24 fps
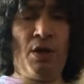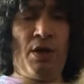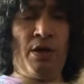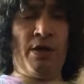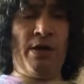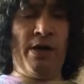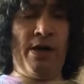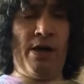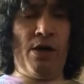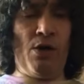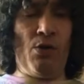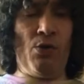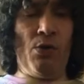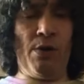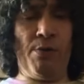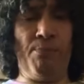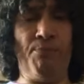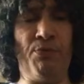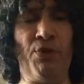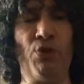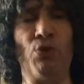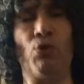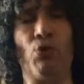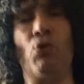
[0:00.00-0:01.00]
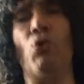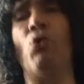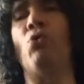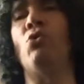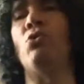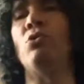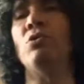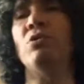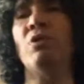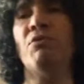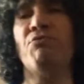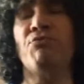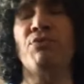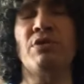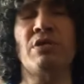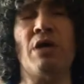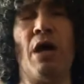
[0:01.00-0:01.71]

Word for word: Now there are all different